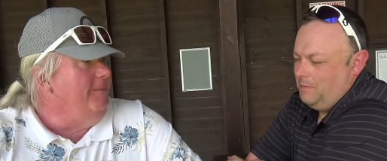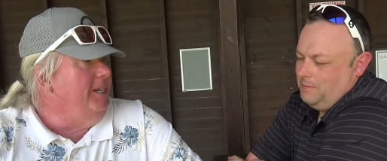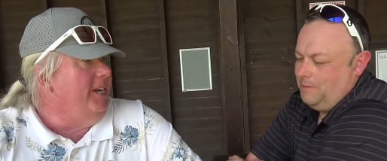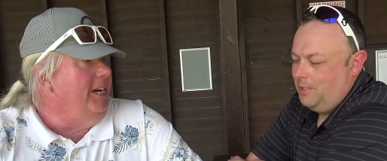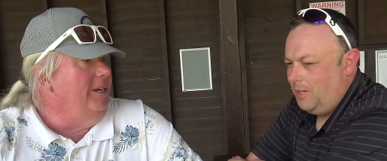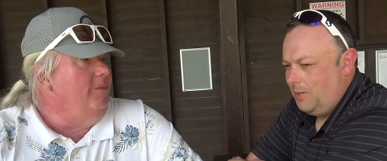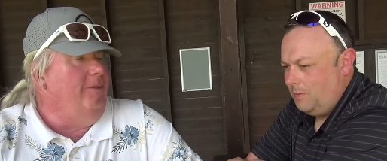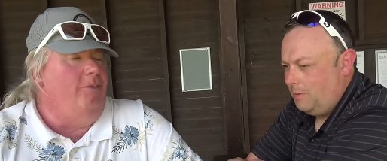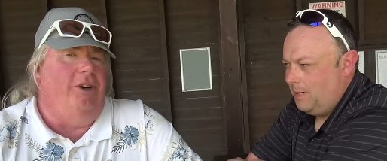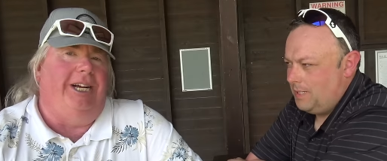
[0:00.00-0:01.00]
Speaker 1: haven't decided.
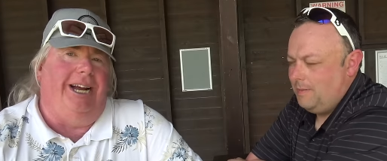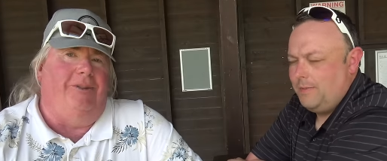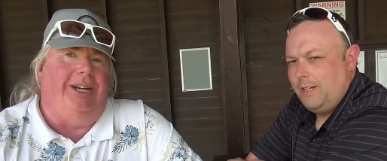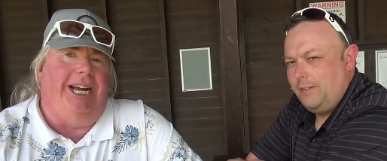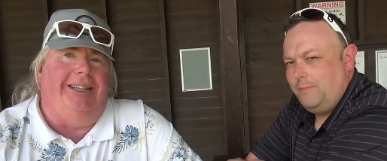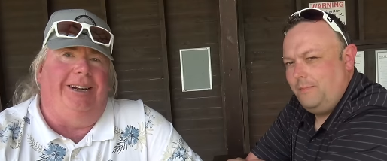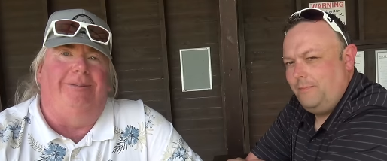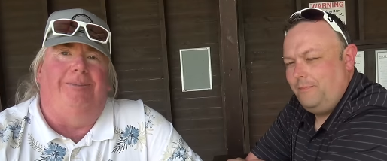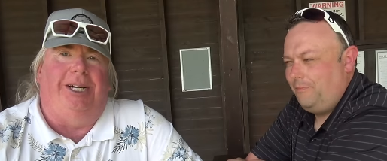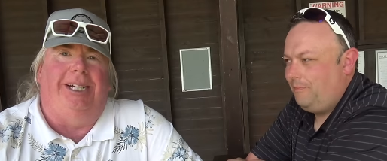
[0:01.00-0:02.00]
We'll, we'll work out when we get there.
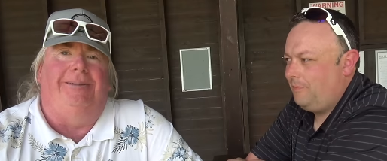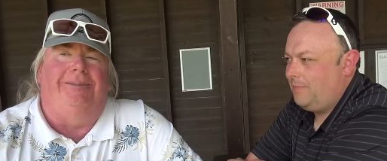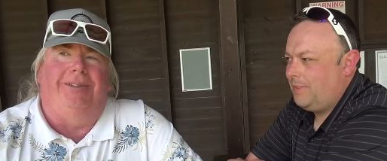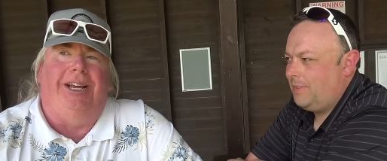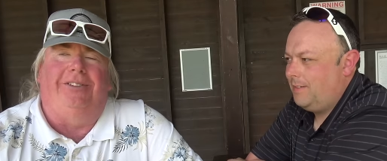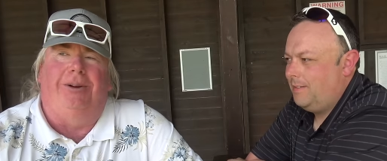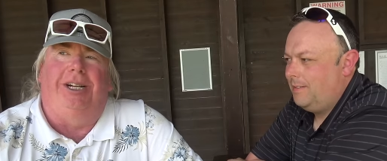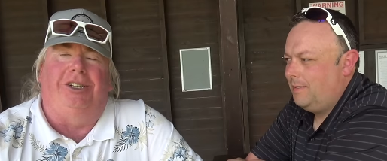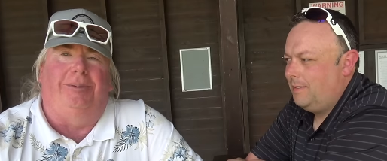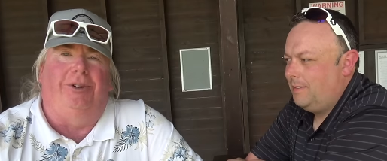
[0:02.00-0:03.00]
But uh, thank you very
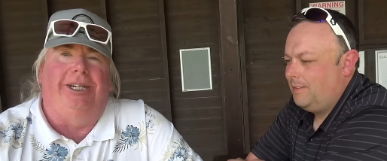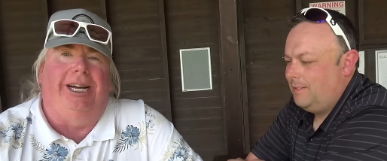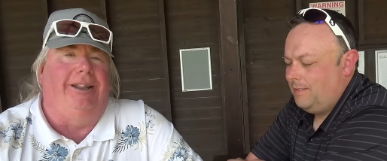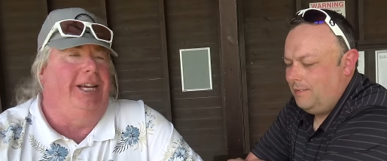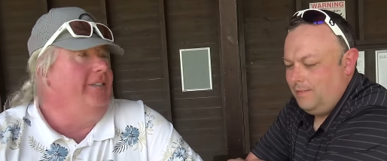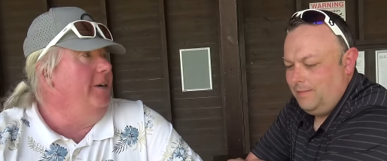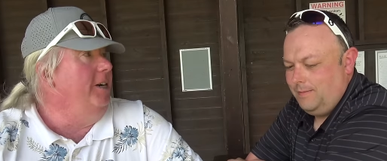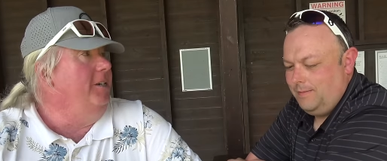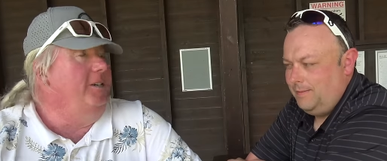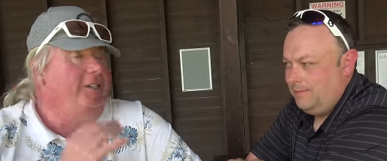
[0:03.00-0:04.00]
much to the point, and thank you very
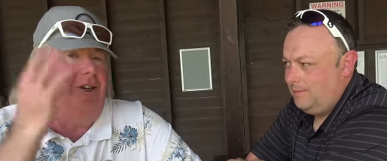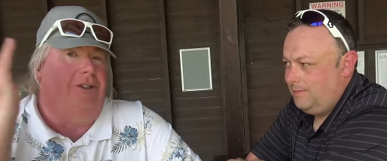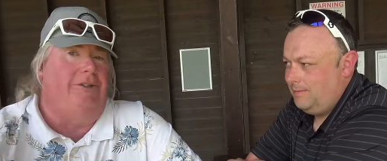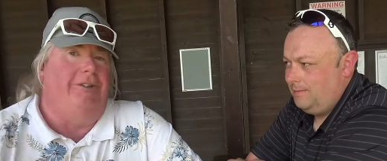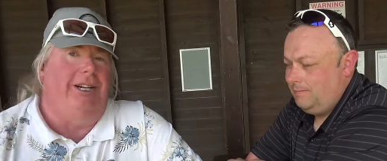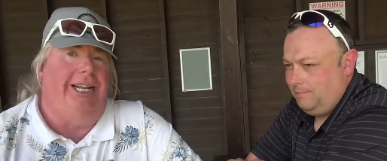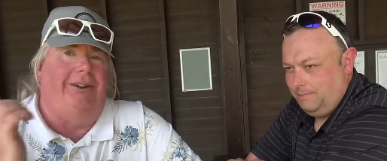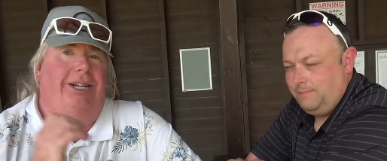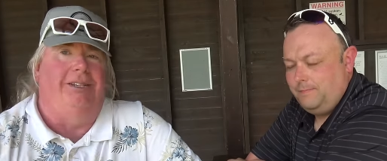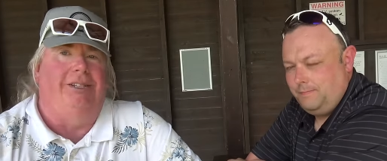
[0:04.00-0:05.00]
much to St Austell for
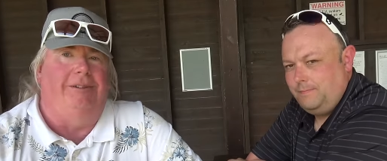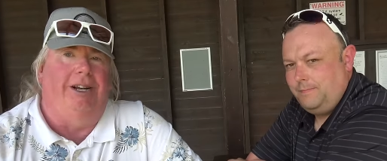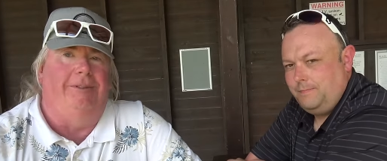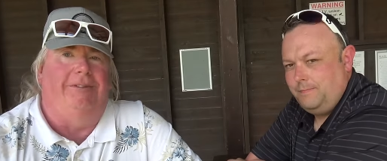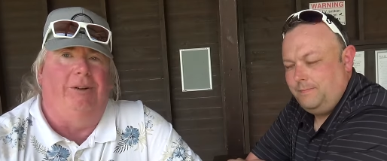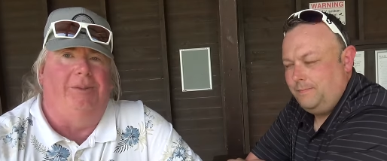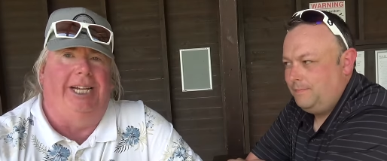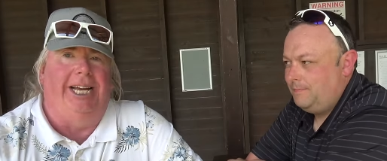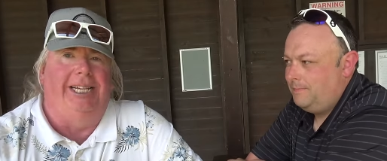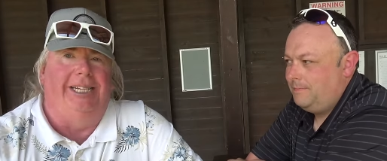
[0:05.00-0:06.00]
allowing us to come and film
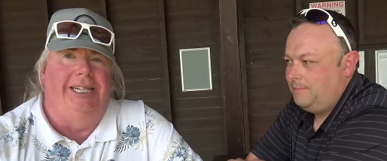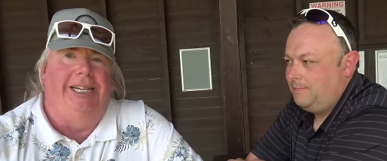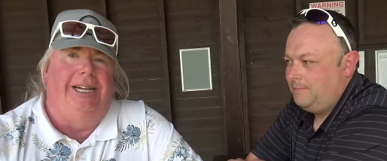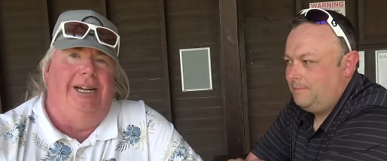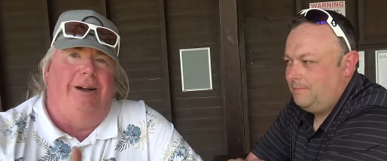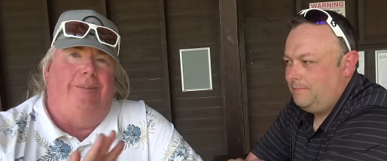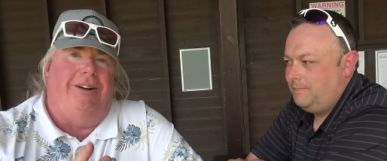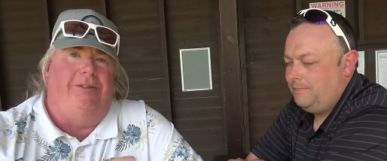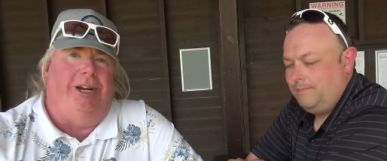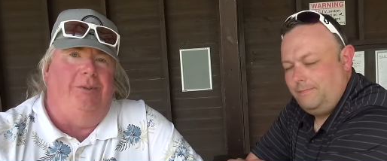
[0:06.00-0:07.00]
today.
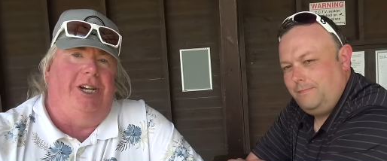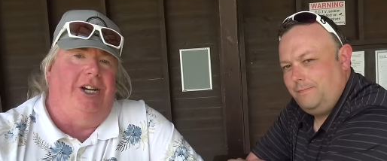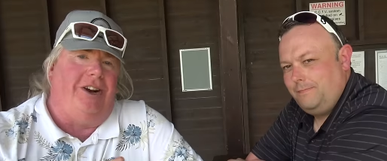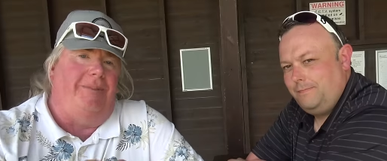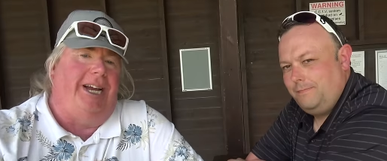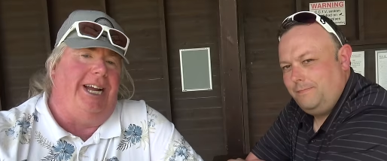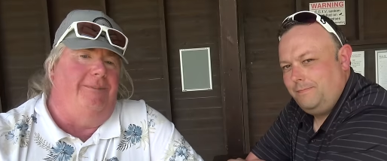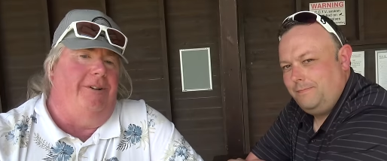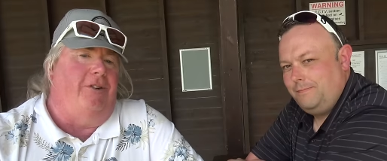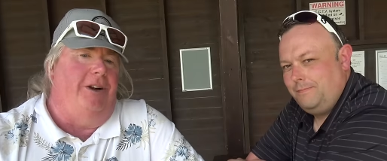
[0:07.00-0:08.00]
Bye, everybody. We're going to grab that
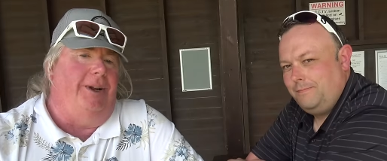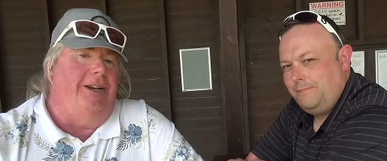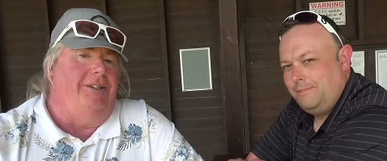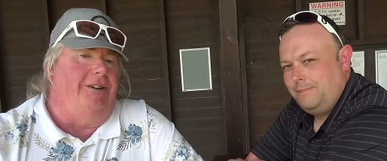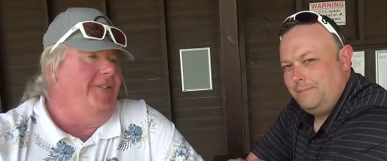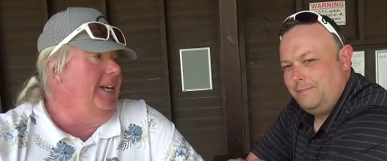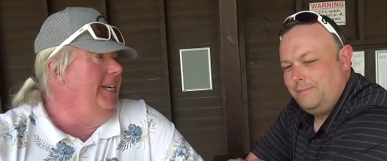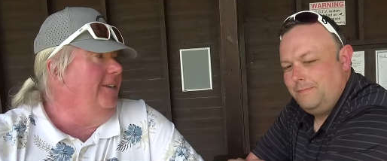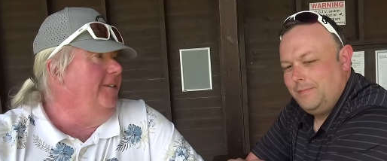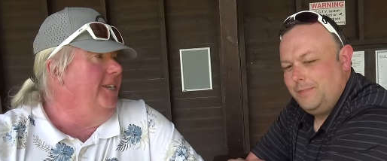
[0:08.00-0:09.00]
camera before it blows off that
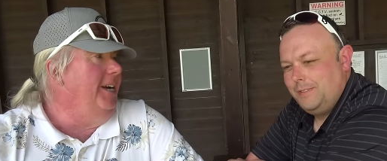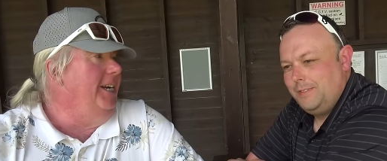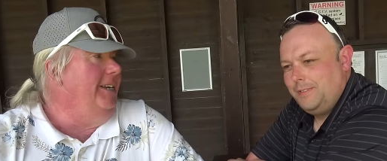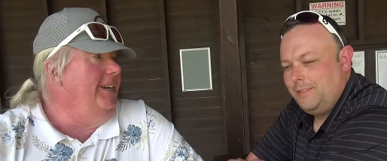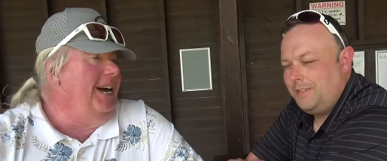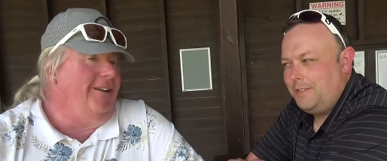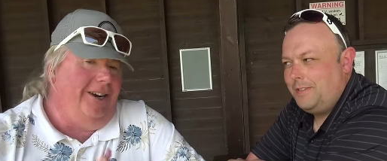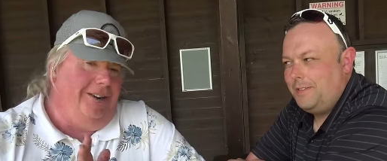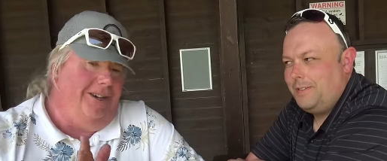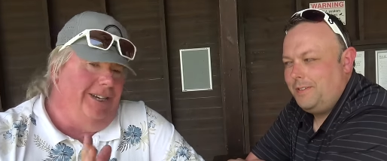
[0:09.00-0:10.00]
little tiny
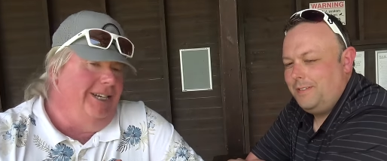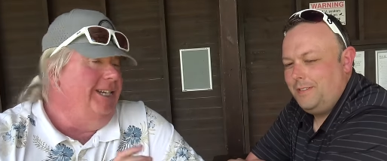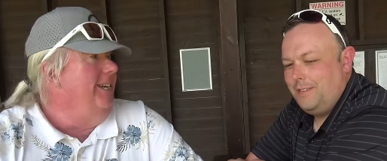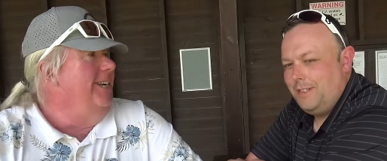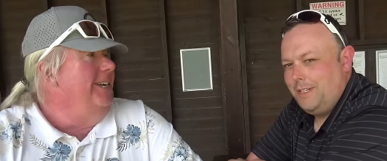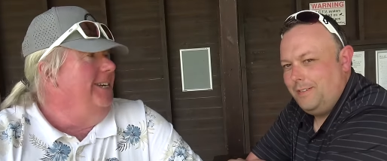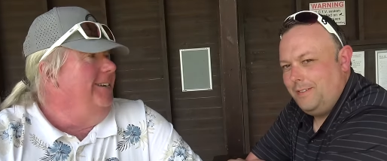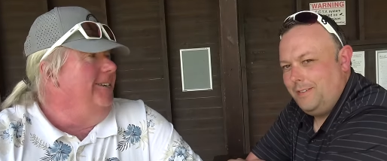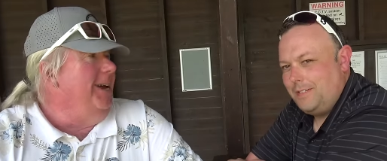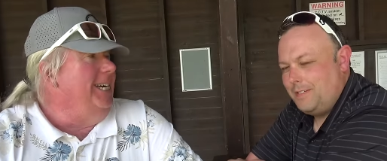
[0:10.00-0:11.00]
narrow I know.
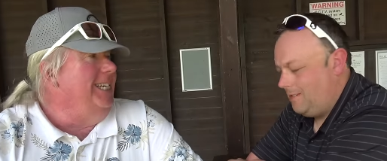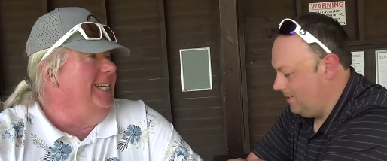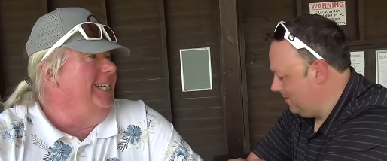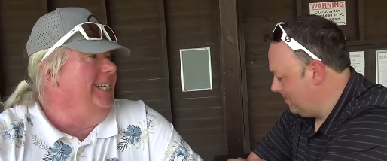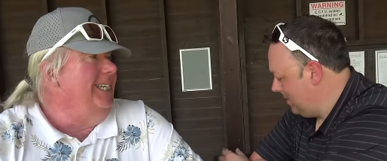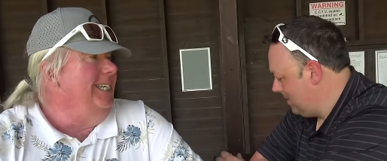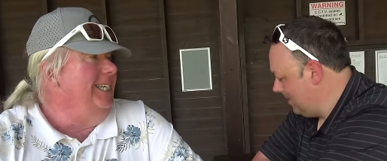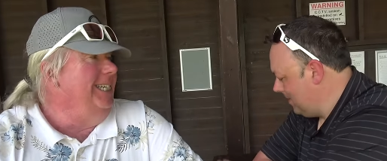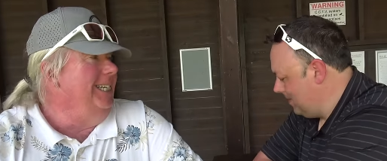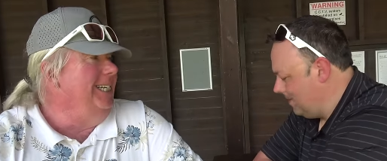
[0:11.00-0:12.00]
The bass. Not much
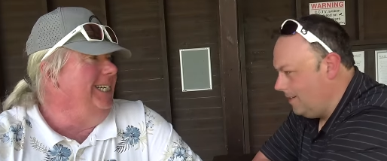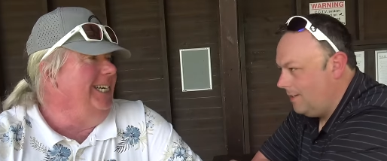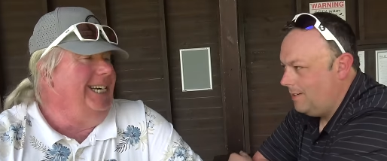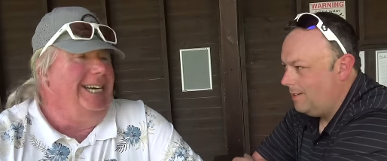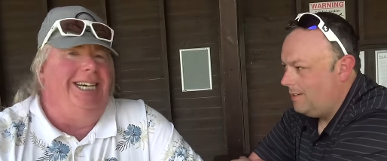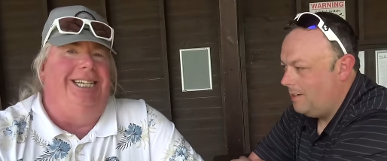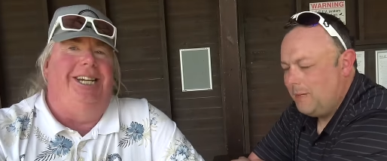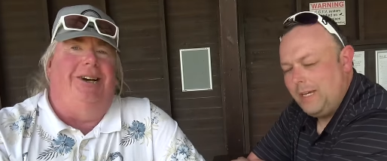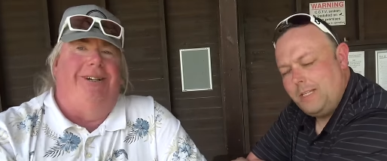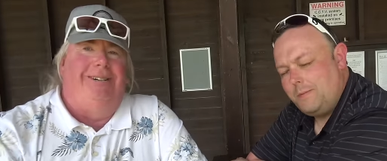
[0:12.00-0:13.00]
of a, a
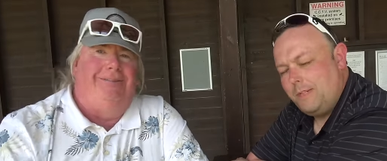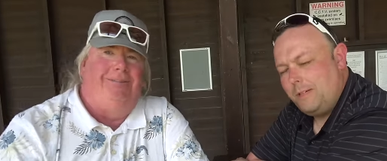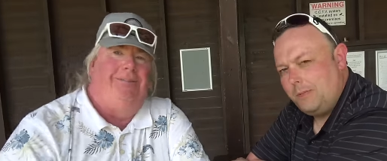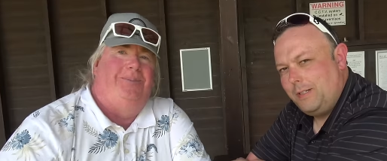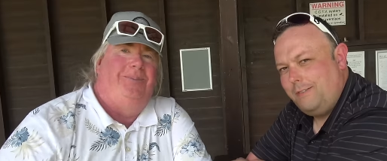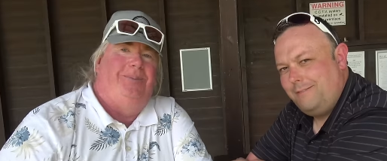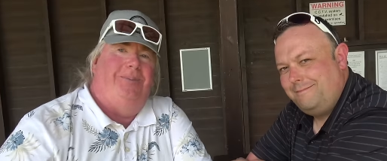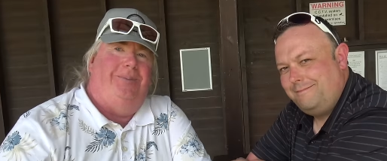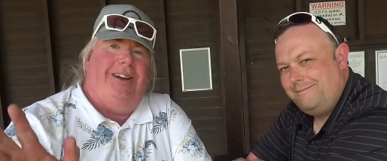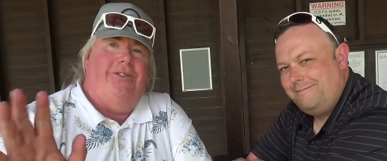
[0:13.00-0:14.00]
no. bass, but it will do.
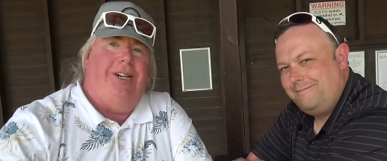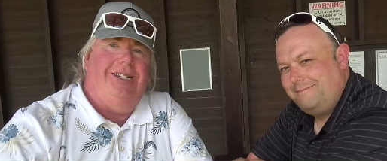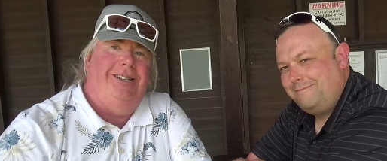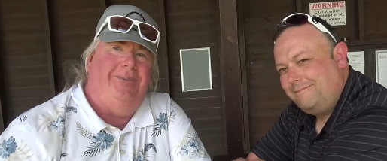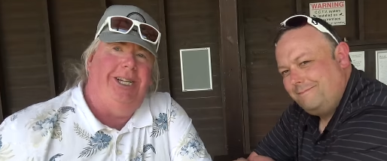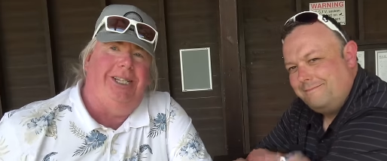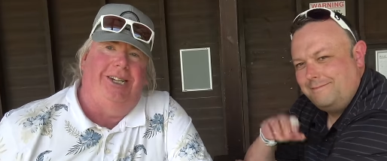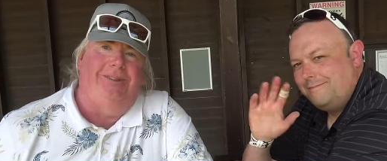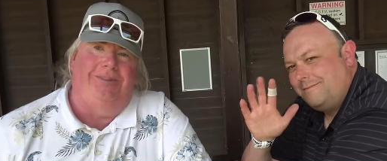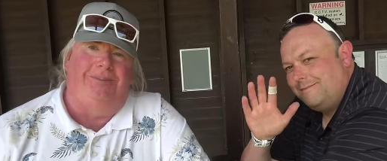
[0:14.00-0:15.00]
Bye, everyone. Speak
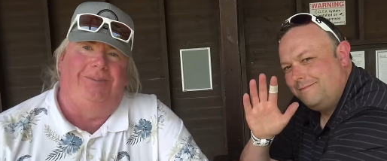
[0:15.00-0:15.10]
soon.